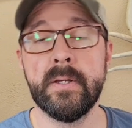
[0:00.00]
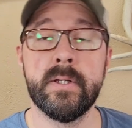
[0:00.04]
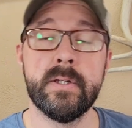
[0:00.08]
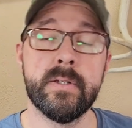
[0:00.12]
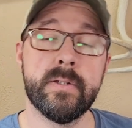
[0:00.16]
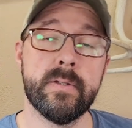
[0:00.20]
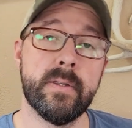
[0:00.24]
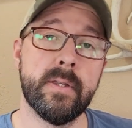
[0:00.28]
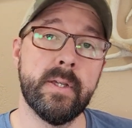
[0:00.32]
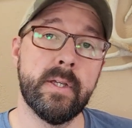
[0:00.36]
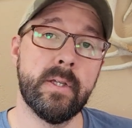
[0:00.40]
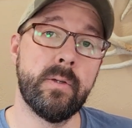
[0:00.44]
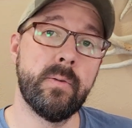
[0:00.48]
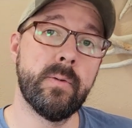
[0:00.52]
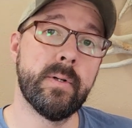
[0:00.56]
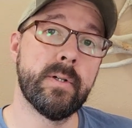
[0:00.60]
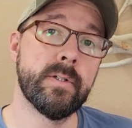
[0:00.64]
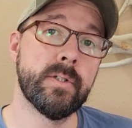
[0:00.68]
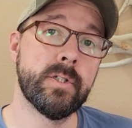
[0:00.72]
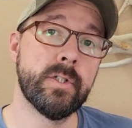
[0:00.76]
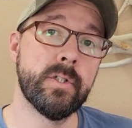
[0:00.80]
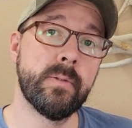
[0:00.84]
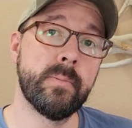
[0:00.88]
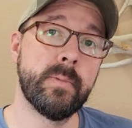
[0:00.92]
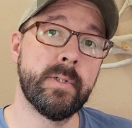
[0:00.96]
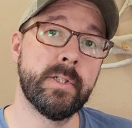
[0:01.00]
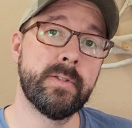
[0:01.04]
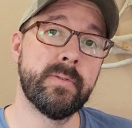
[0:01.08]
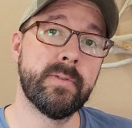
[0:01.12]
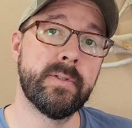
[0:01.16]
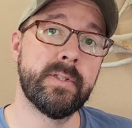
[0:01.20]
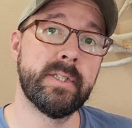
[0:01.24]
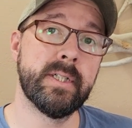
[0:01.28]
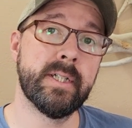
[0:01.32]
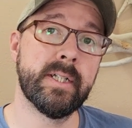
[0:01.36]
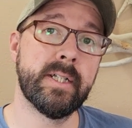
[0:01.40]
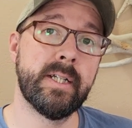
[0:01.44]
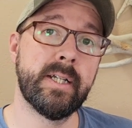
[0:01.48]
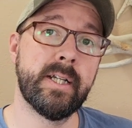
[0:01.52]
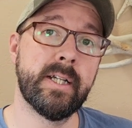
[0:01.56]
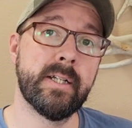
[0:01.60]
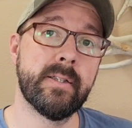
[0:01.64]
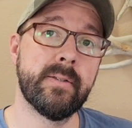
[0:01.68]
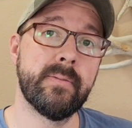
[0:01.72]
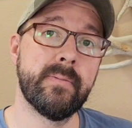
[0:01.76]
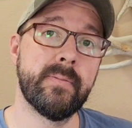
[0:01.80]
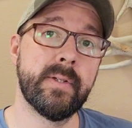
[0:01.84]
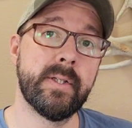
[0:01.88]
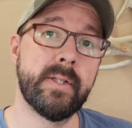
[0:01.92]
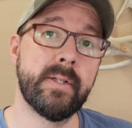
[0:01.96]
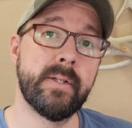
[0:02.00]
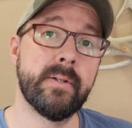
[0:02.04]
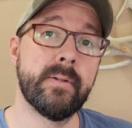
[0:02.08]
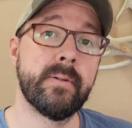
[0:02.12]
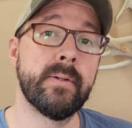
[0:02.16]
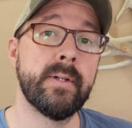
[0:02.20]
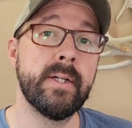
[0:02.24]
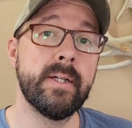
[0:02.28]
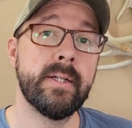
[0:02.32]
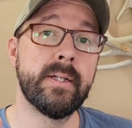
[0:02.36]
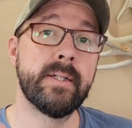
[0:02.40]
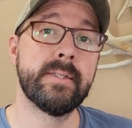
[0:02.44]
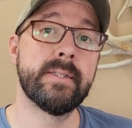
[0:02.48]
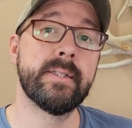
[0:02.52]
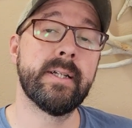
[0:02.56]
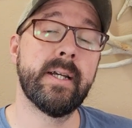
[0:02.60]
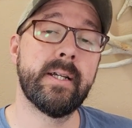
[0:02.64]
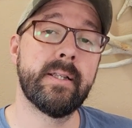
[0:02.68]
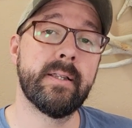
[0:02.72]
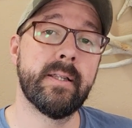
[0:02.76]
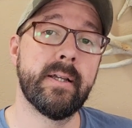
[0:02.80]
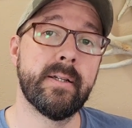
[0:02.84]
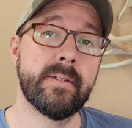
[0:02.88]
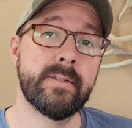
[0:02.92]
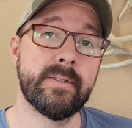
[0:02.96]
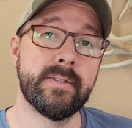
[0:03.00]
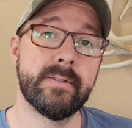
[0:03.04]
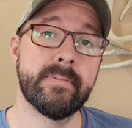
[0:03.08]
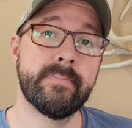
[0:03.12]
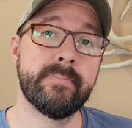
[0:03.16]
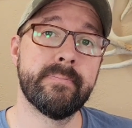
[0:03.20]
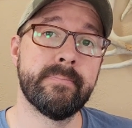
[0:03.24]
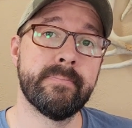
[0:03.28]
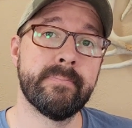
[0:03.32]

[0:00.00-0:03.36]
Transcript: So thank you all so much for checking out the video. Tight lines.